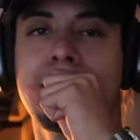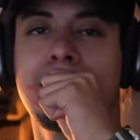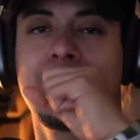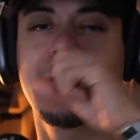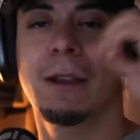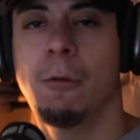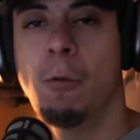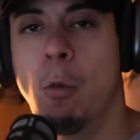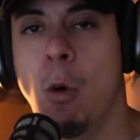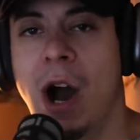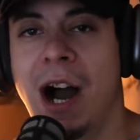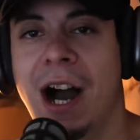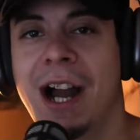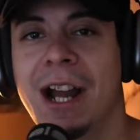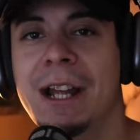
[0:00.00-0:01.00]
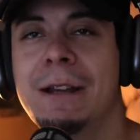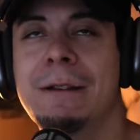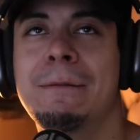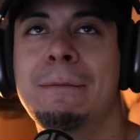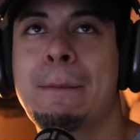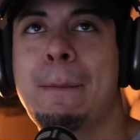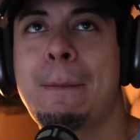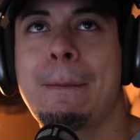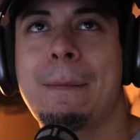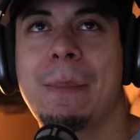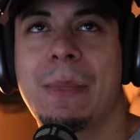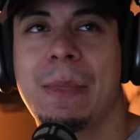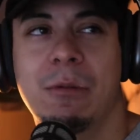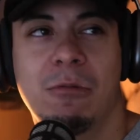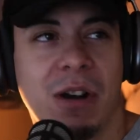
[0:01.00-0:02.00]
Why?
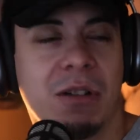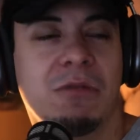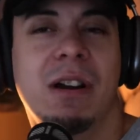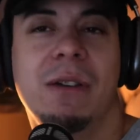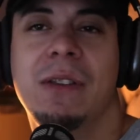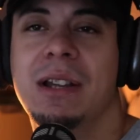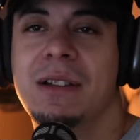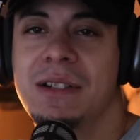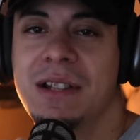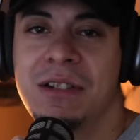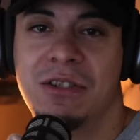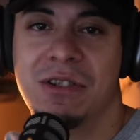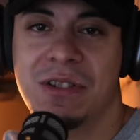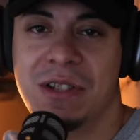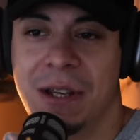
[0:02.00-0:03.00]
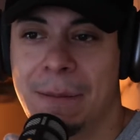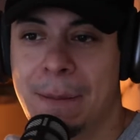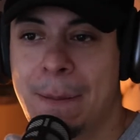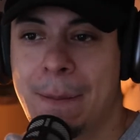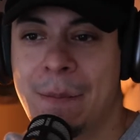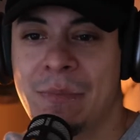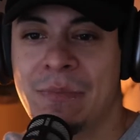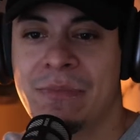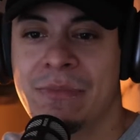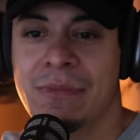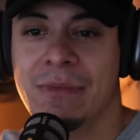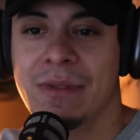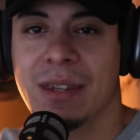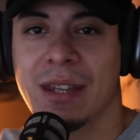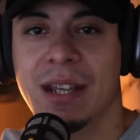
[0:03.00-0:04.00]
Why do I think it's interesting?
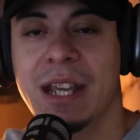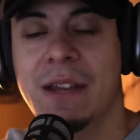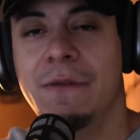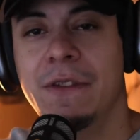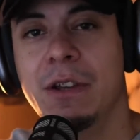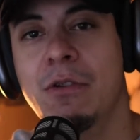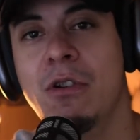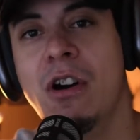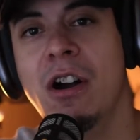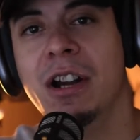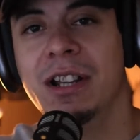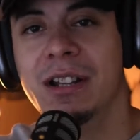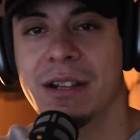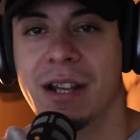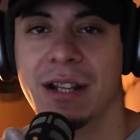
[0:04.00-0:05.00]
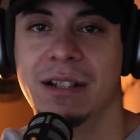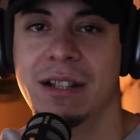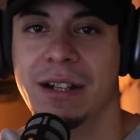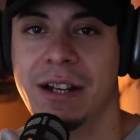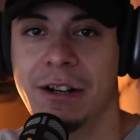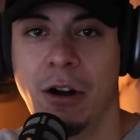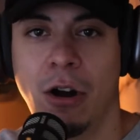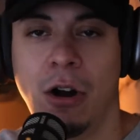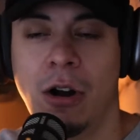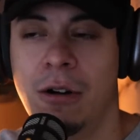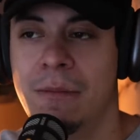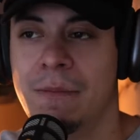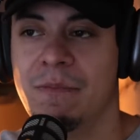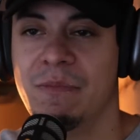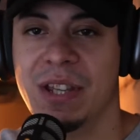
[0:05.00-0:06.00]
If you are connected at all
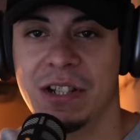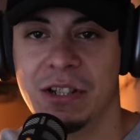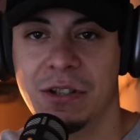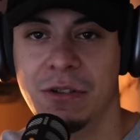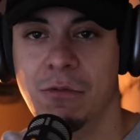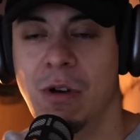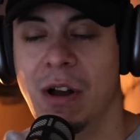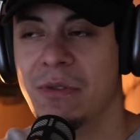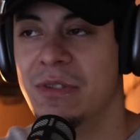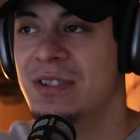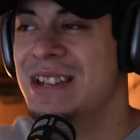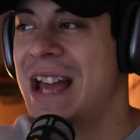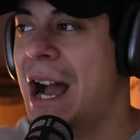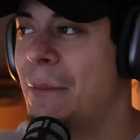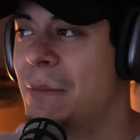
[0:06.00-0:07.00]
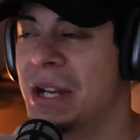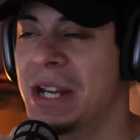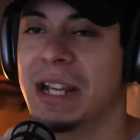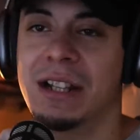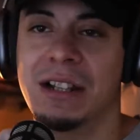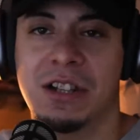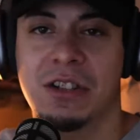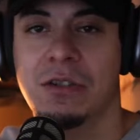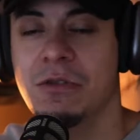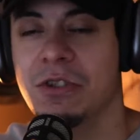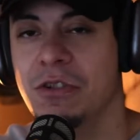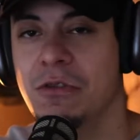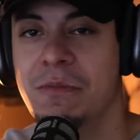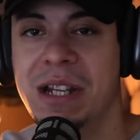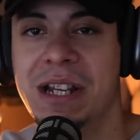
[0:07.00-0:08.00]
into what's happening in the
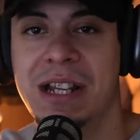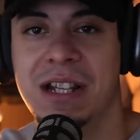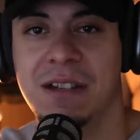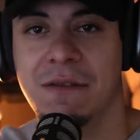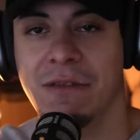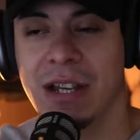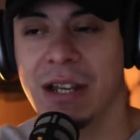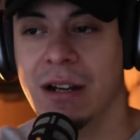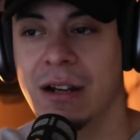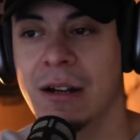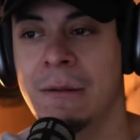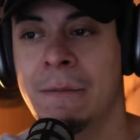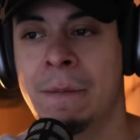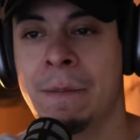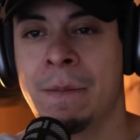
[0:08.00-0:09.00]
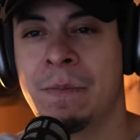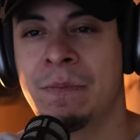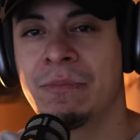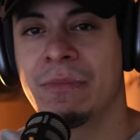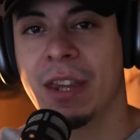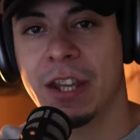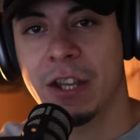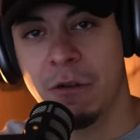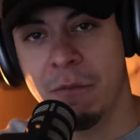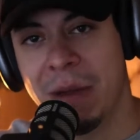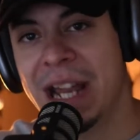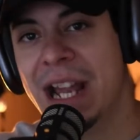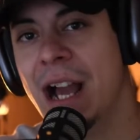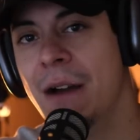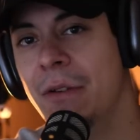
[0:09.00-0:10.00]
social media sphere, you may
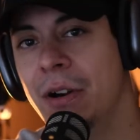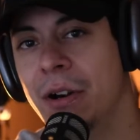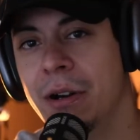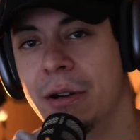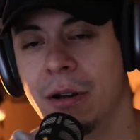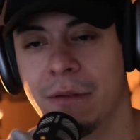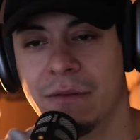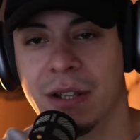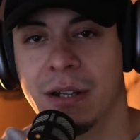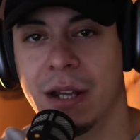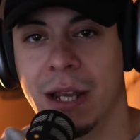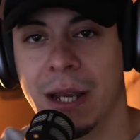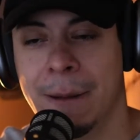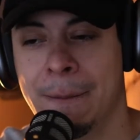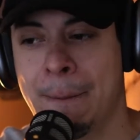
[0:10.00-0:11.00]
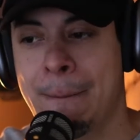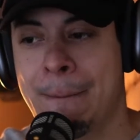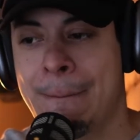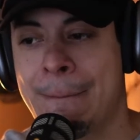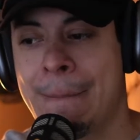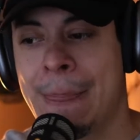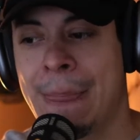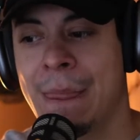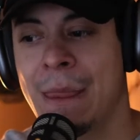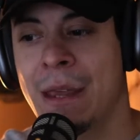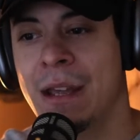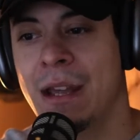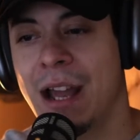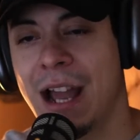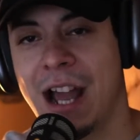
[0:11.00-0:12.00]
have heard of the name
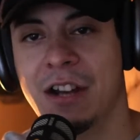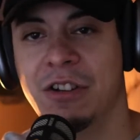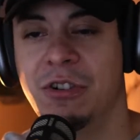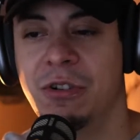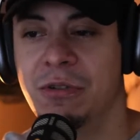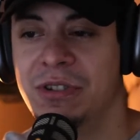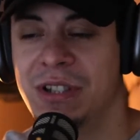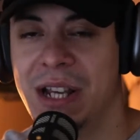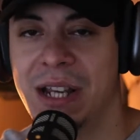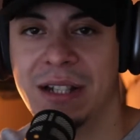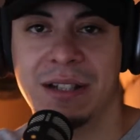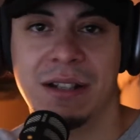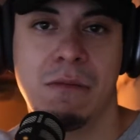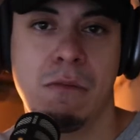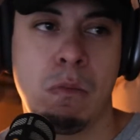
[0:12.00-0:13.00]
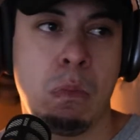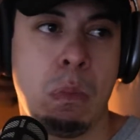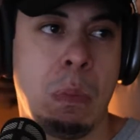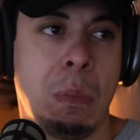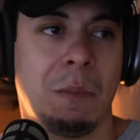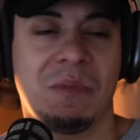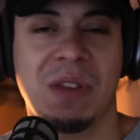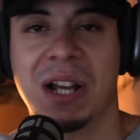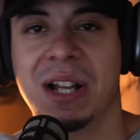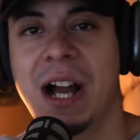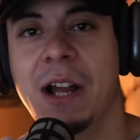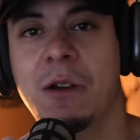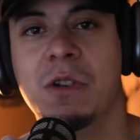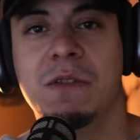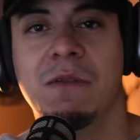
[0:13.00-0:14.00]
Andrew Tate, a guy
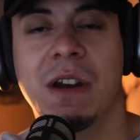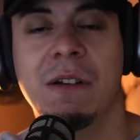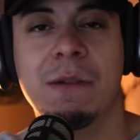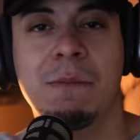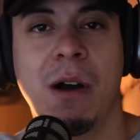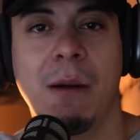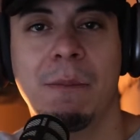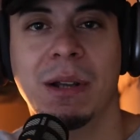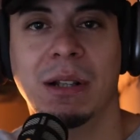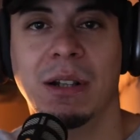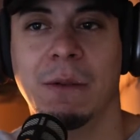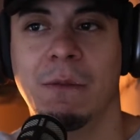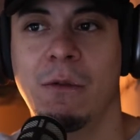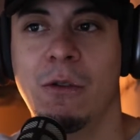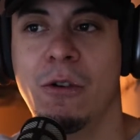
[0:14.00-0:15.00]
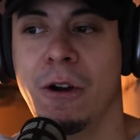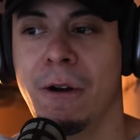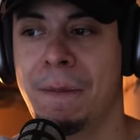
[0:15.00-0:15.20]
who's very popular for